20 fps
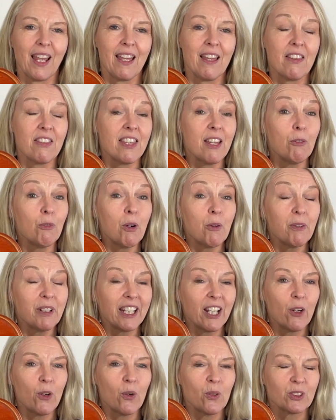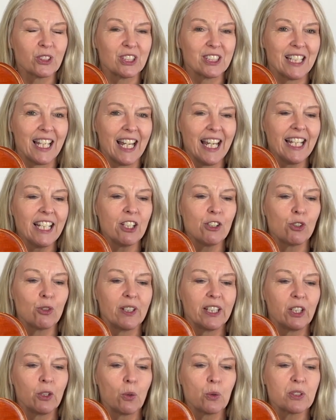Then when we go on to the A
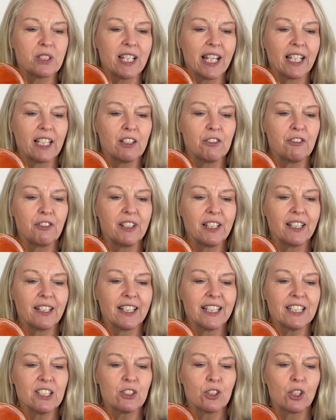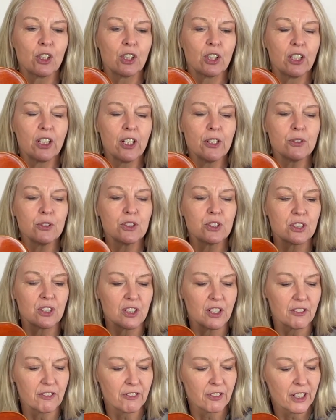string, your second finger is close to
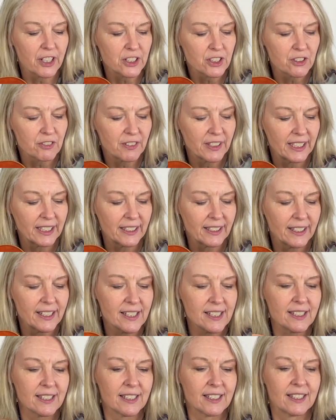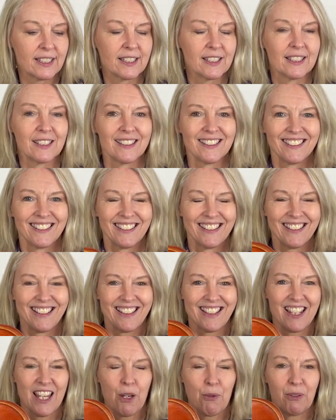the first finger.
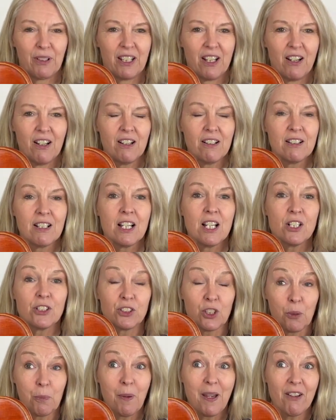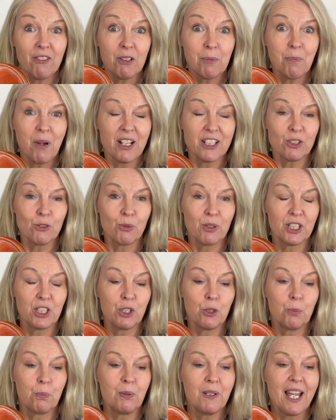There we are. So bear in mind when
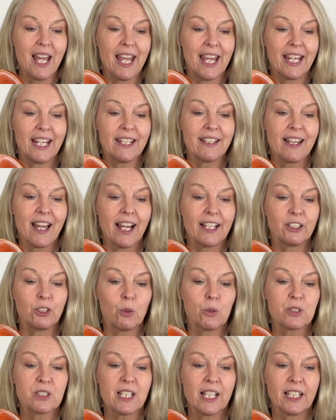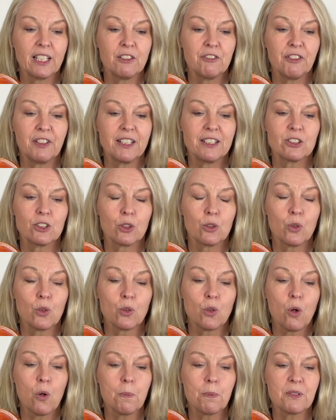you play that your second fingers are not
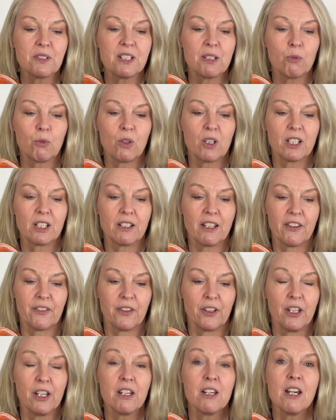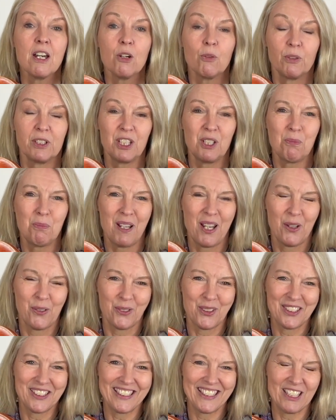opposite one another when you play on
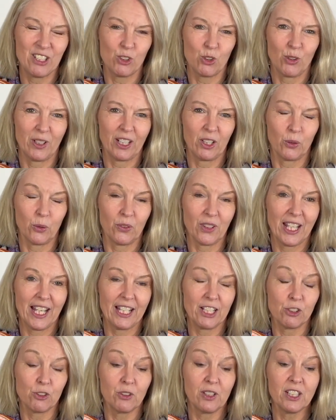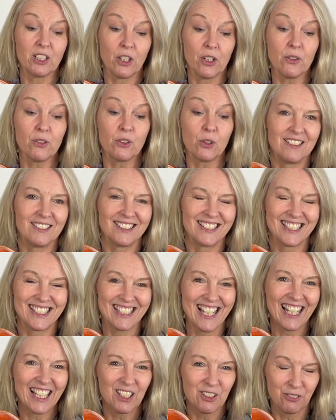the D string and on the A string. No, the
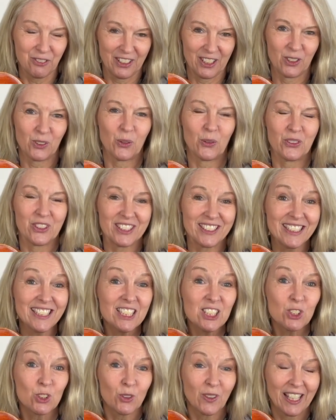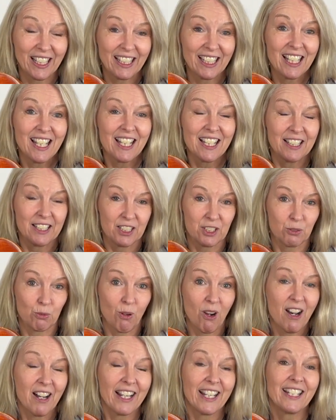second finger on the D string is
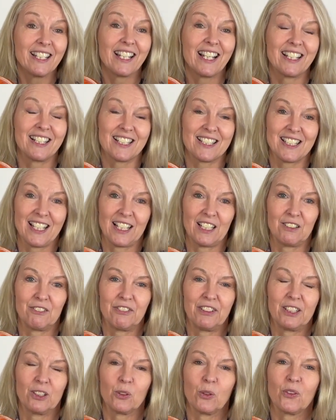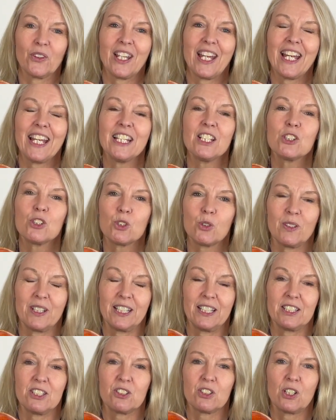wide and the second finger on the A string
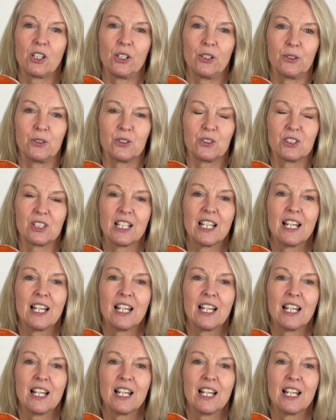is close.